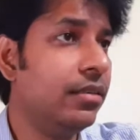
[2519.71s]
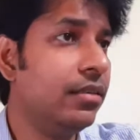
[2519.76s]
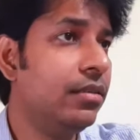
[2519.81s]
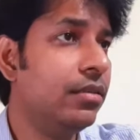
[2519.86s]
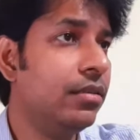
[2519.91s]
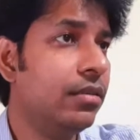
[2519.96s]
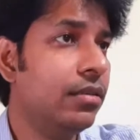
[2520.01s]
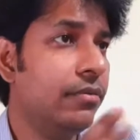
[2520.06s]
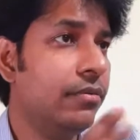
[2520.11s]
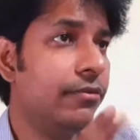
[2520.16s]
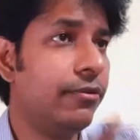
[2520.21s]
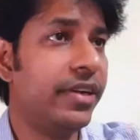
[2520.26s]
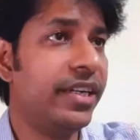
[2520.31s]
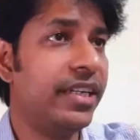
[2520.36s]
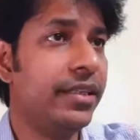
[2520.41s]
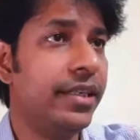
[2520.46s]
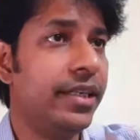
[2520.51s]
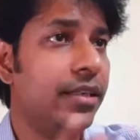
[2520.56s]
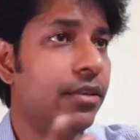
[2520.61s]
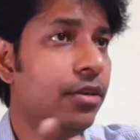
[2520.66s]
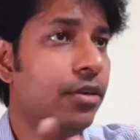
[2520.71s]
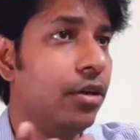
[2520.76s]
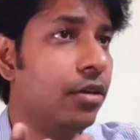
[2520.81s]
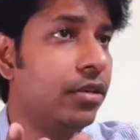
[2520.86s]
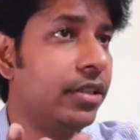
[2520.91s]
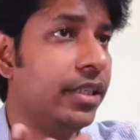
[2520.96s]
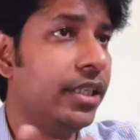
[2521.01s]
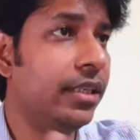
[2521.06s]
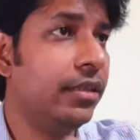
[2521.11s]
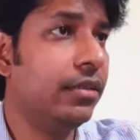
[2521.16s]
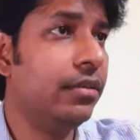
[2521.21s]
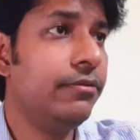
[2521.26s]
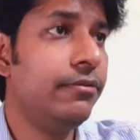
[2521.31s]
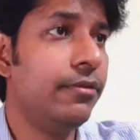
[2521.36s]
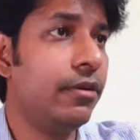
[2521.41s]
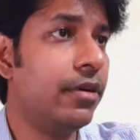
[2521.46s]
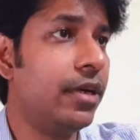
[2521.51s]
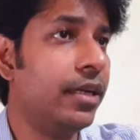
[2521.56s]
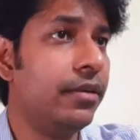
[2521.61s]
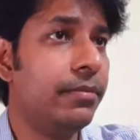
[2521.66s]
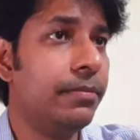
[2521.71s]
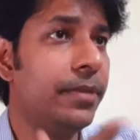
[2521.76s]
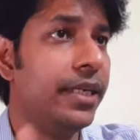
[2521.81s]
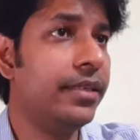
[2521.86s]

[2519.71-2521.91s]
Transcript: for India, .in for other places.